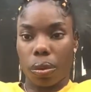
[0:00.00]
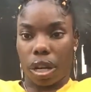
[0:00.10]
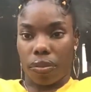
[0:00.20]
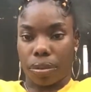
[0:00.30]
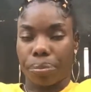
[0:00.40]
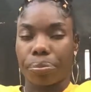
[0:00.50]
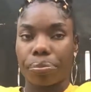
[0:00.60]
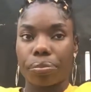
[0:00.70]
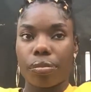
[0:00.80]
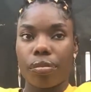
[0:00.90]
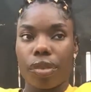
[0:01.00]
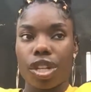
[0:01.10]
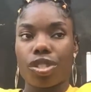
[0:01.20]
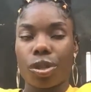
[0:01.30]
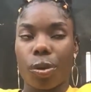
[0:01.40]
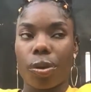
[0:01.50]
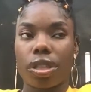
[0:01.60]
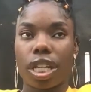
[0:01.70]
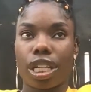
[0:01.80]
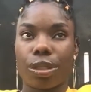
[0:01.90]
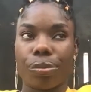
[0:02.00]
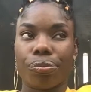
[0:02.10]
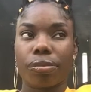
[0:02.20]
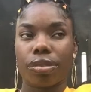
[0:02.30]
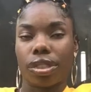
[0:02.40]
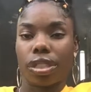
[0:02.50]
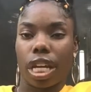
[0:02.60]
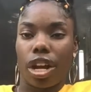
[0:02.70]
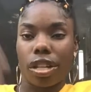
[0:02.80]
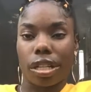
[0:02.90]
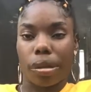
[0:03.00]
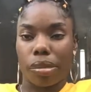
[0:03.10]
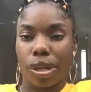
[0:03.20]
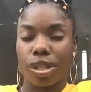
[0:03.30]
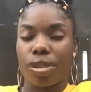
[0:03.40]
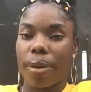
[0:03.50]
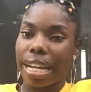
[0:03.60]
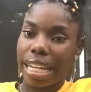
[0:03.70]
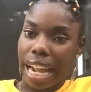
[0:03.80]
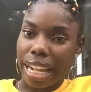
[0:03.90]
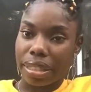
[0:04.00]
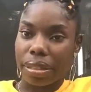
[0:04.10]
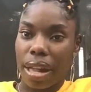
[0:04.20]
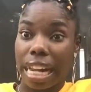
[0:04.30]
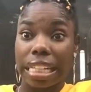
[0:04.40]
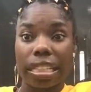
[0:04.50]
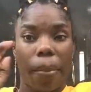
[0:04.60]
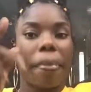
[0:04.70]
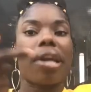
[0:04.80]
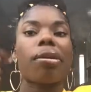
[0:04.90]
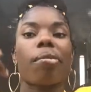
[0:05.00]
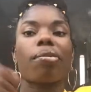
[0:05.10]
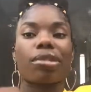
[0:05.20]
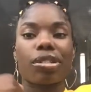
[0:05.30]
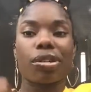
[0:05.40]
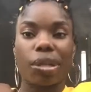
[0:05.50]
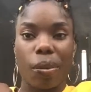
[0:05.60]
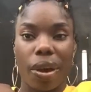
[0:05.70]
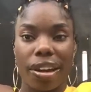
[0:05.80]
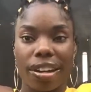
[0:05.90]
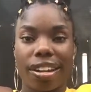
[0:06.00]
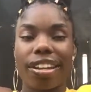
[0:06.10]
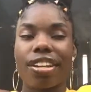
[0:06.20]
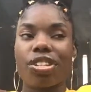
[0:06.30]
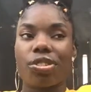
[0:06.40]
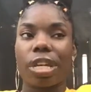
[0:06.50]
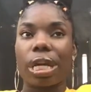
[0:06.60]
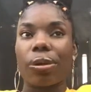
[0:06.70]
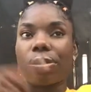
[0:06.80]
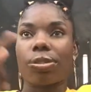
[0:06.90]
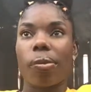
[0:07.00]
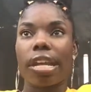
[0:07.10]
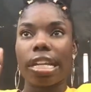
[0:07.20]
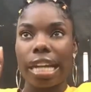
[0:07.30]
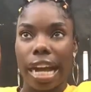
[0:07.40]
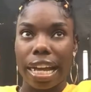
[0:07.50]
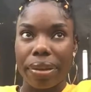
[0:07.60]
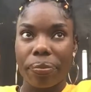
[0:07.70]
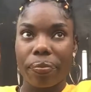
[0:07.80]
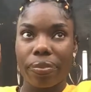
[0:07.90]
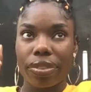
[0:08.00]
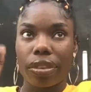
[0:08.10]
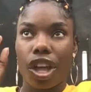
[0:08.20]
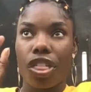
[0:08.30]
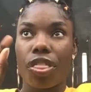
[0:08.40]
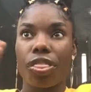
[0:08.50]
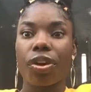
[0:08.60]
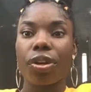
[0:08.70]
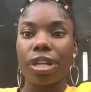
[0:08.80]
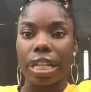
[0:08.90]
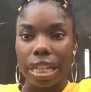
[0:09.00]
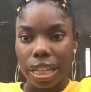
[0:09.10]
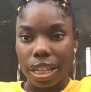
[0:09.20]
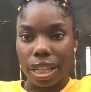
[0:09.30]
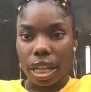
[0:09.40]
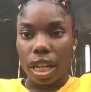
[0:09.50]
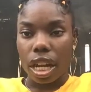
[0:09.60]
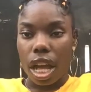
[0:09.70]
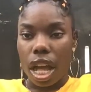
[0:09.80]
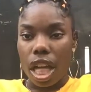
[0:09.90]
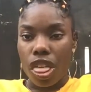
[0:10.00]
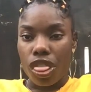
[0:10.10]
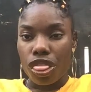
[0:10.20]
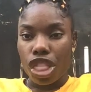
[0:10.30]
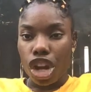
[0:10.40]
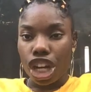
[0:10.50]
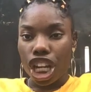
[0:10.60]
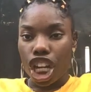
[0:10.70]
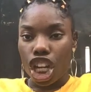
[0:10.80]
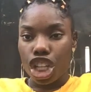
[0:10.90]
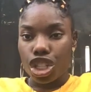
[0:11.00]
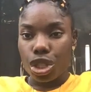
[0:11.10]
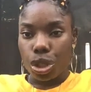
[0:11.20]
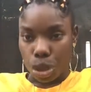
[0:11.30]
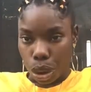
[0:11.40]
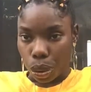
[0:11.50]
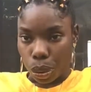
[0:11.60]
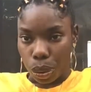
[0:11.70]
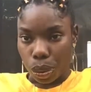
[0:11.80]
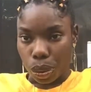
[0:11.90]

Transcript: Whatever. So they go, they call the number 29. Like I said, my number was 31. So they go 29, 30, 32.